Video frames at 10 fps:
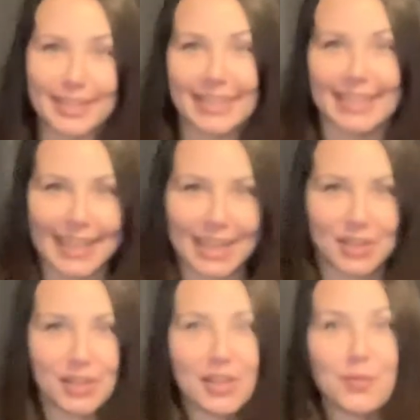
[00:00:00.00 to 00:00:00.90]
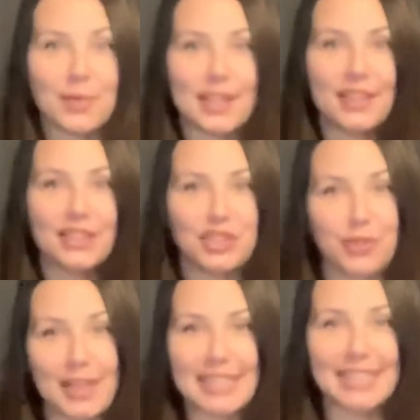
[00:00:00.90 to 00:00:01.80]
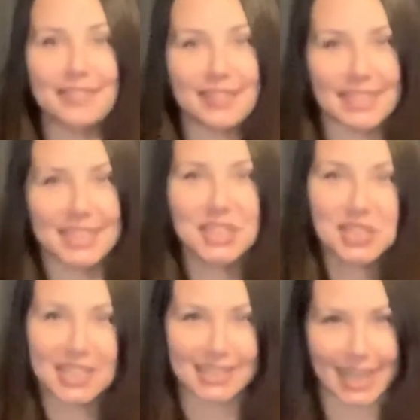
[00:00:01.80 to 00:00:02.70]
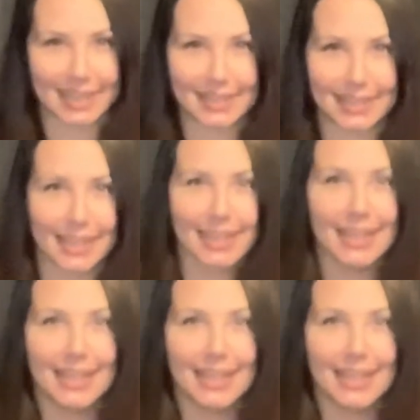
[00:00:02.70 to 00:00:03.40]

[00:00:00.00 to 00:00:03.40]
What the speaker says: again with Trendy Vintage Classic,